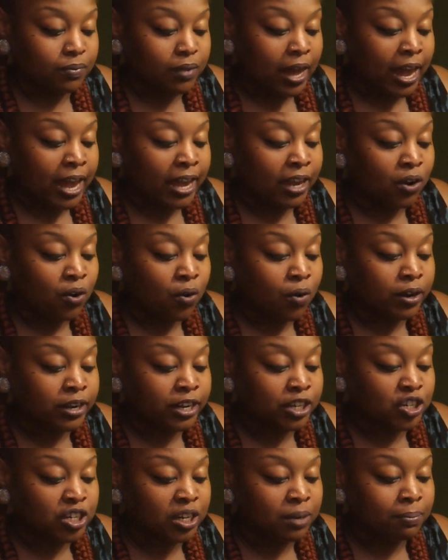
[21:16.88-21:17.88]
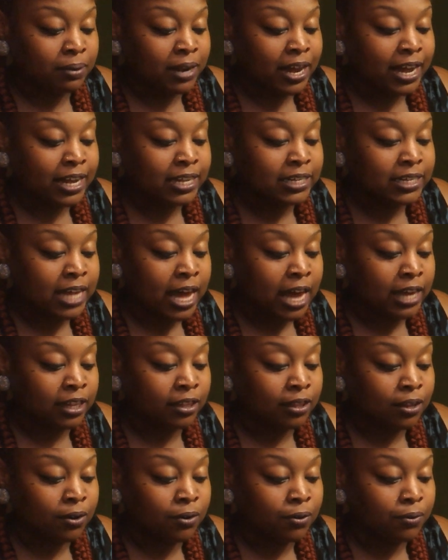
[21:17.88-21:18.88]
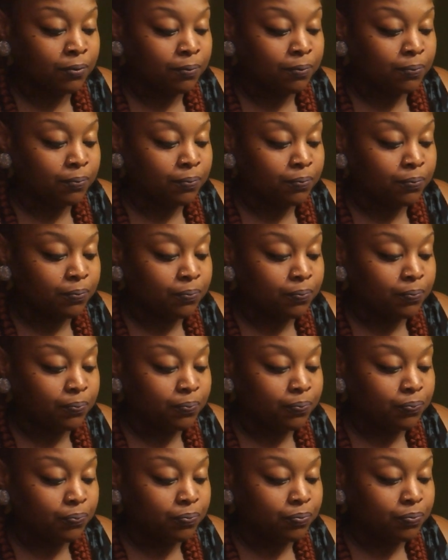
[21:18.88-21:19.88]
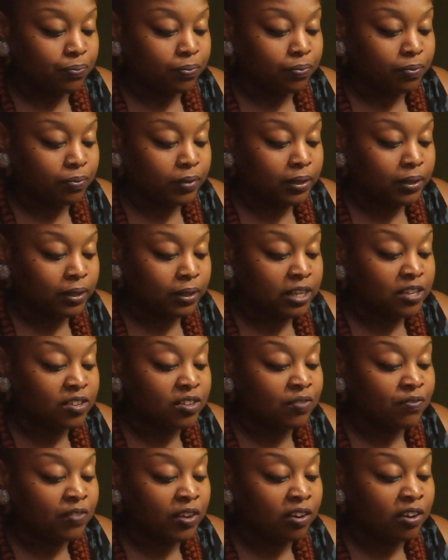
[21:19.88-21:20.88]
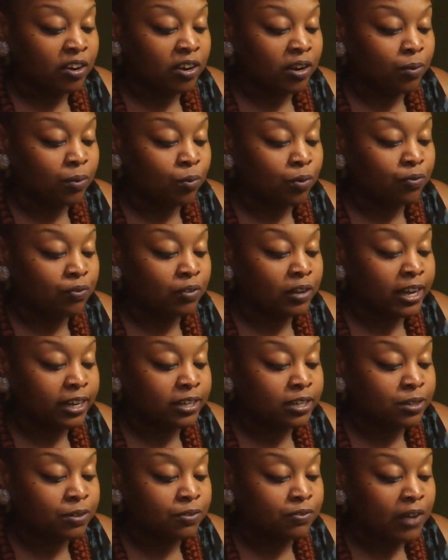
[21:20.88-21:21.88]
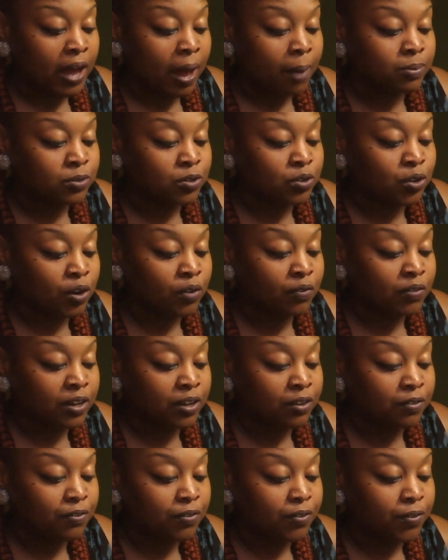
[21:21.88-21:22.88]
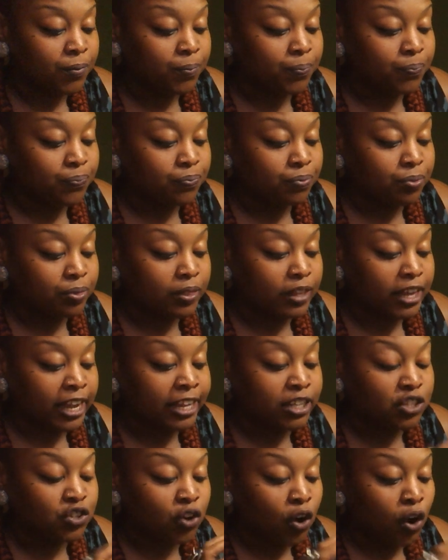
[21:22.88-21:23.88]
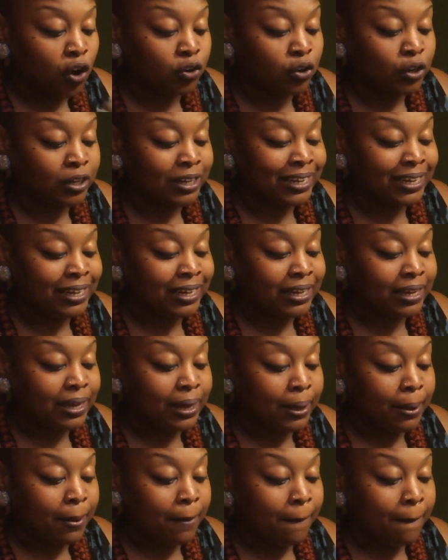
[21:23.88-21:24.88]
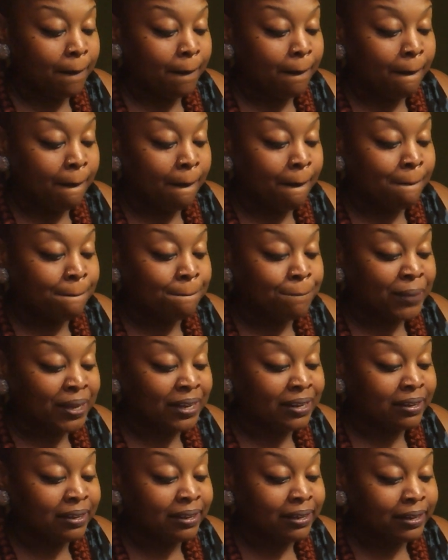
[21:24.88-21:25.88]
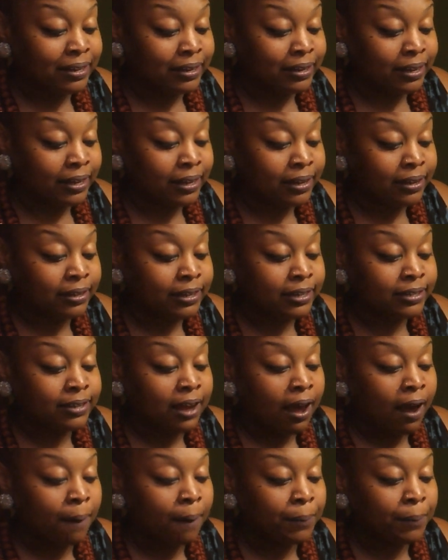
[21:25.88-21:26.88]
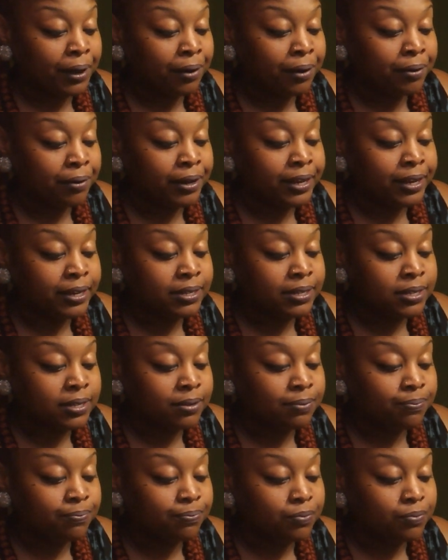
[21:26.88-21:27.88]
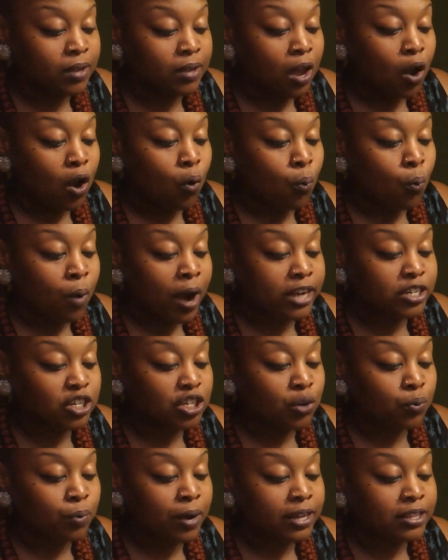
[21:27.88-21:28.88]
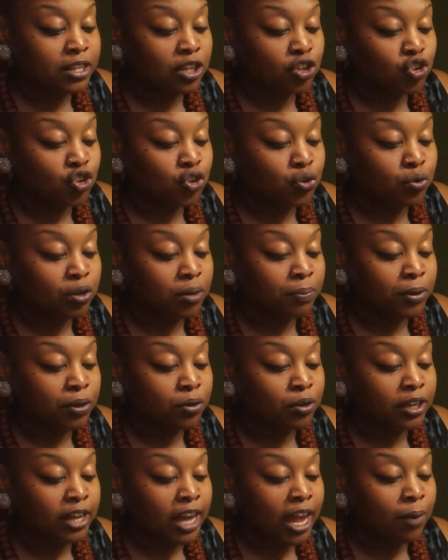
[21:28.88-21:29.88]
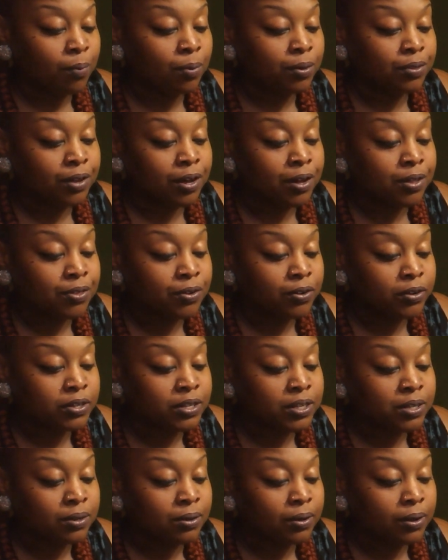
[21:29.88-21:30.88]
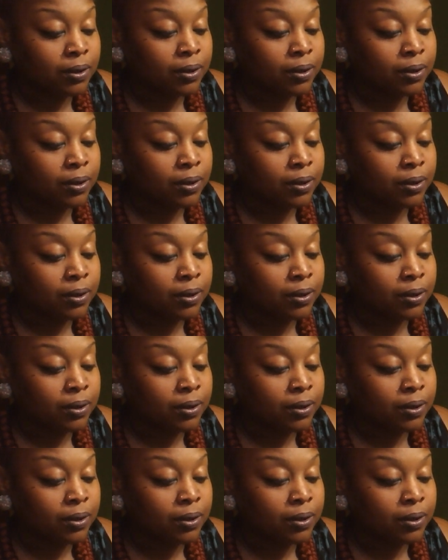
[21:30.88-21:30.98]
I ain't going to shit blindsided though. This is a very reflective, observative, internally mending and healing time, Aries. Watch the way that you communicate with others